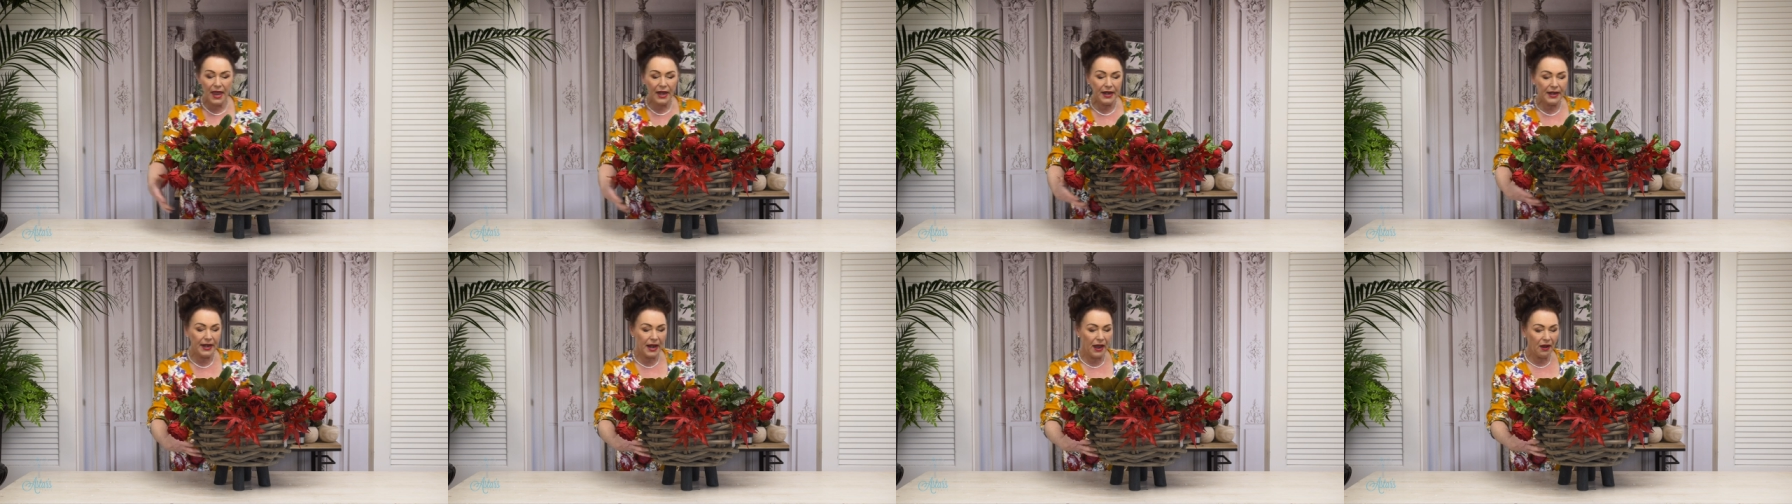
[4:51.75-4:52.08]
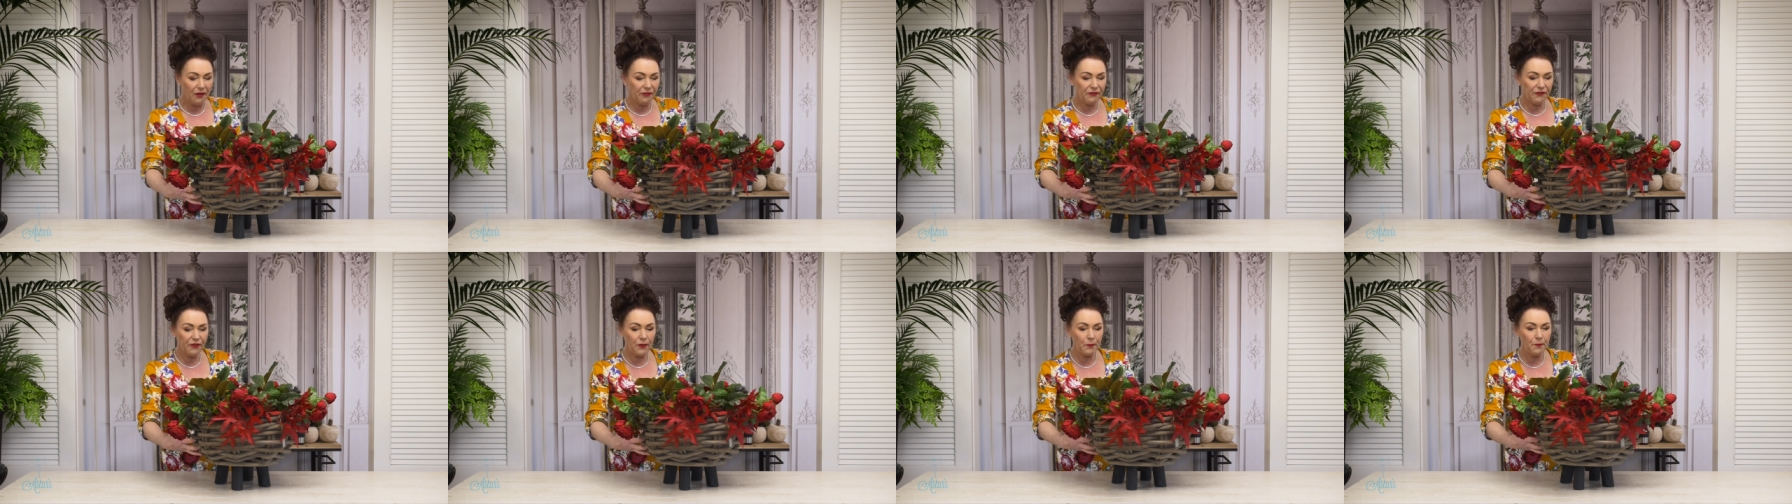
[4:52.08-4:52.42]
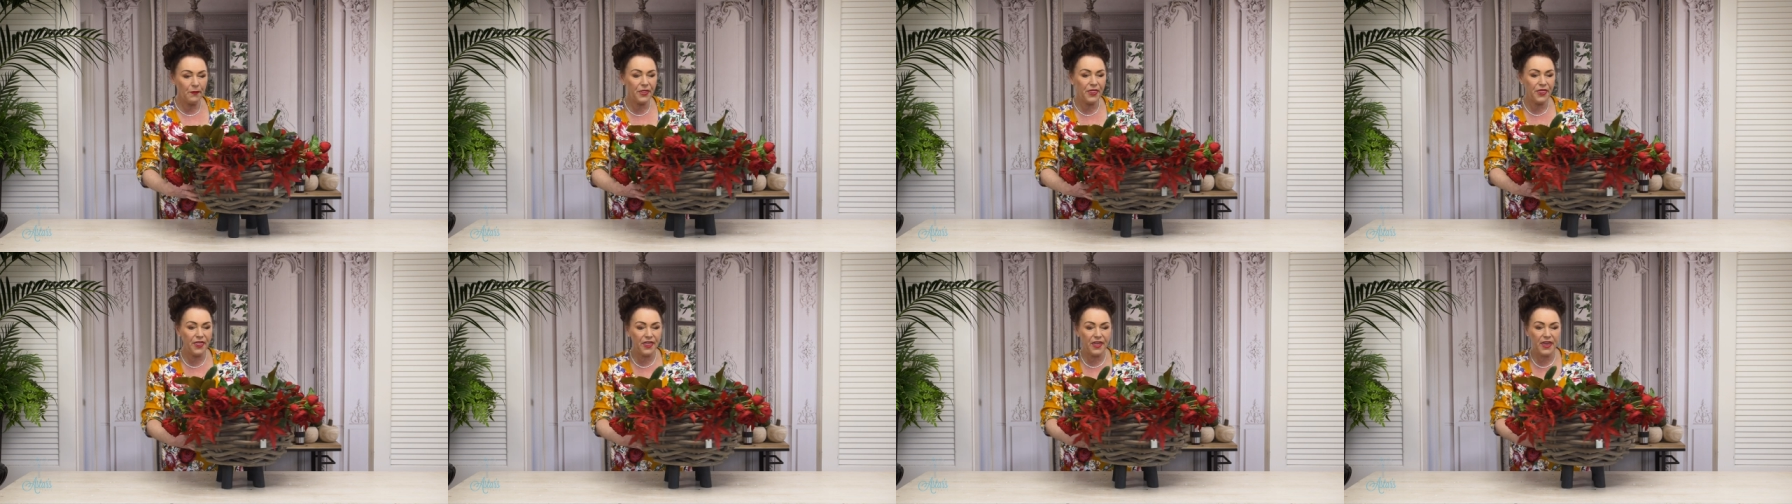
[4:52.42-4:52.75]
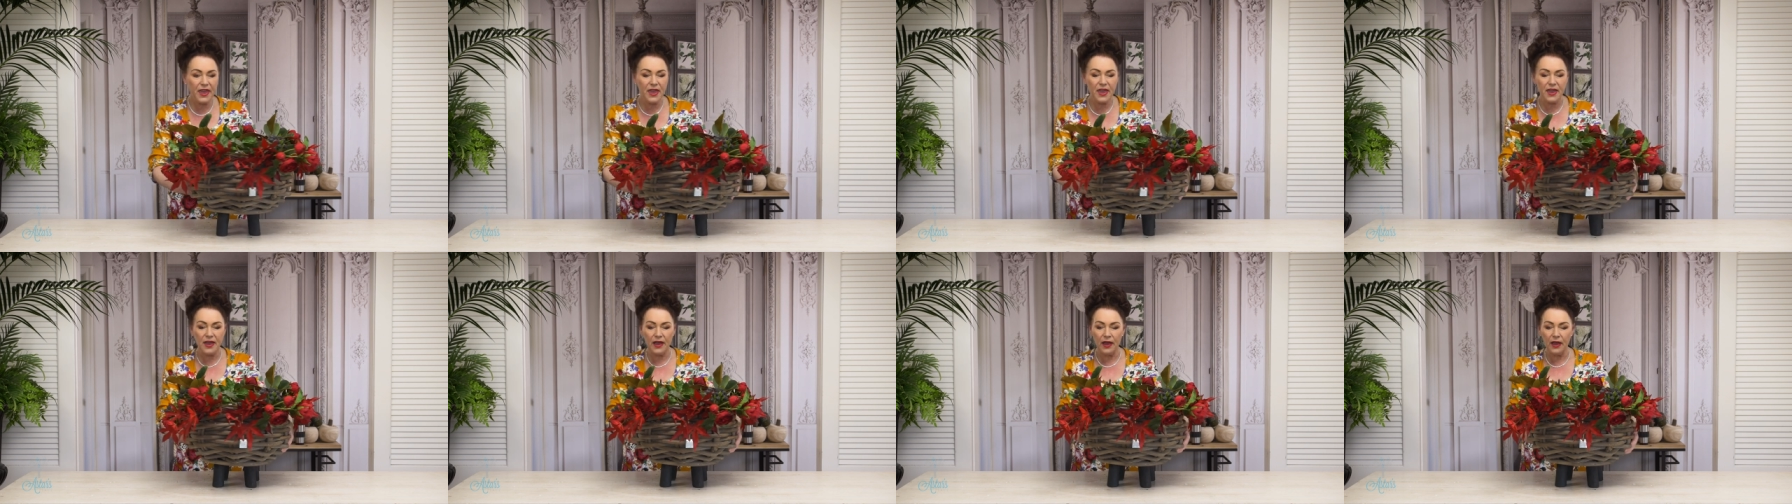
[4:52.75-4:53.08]
Now from
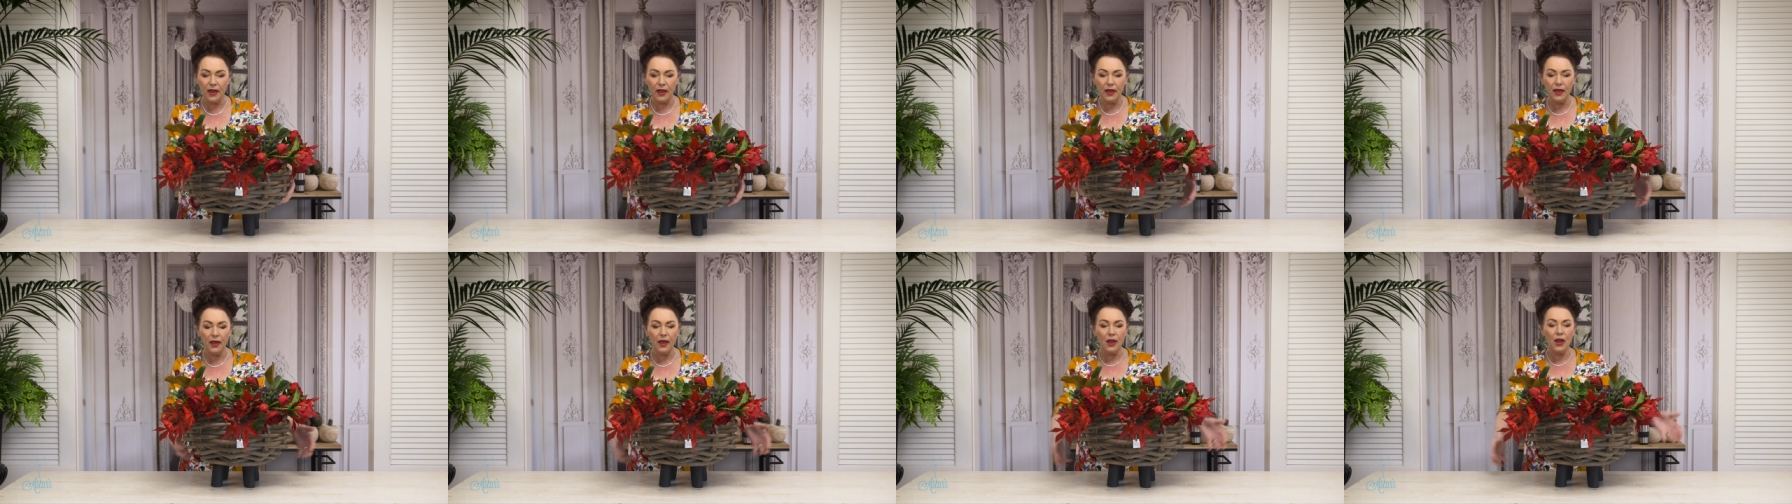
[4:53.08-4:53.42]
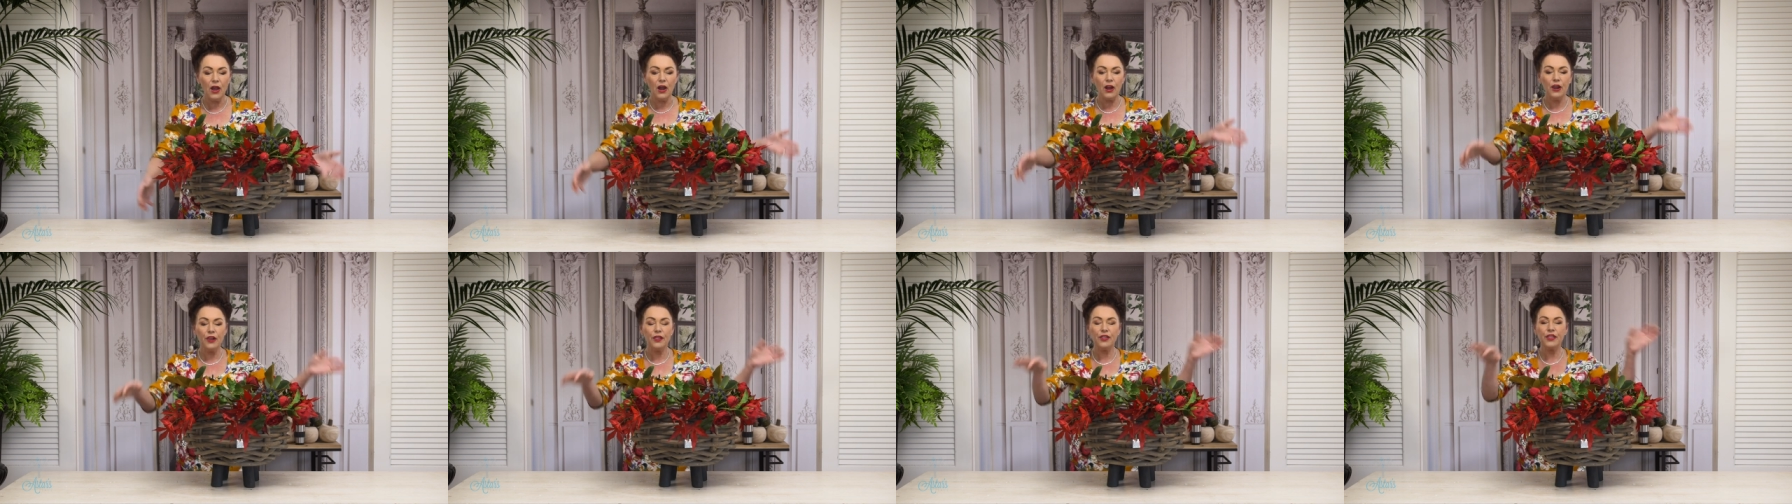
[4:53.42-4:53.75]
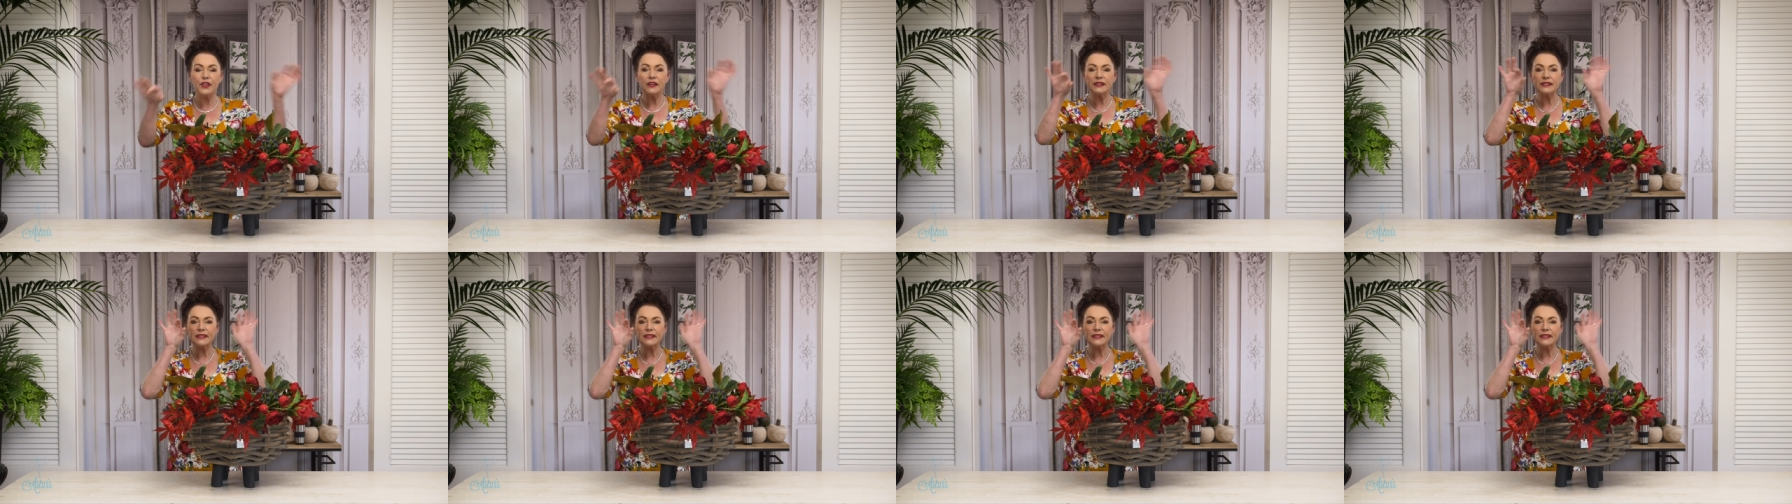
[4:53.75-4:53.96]
there, the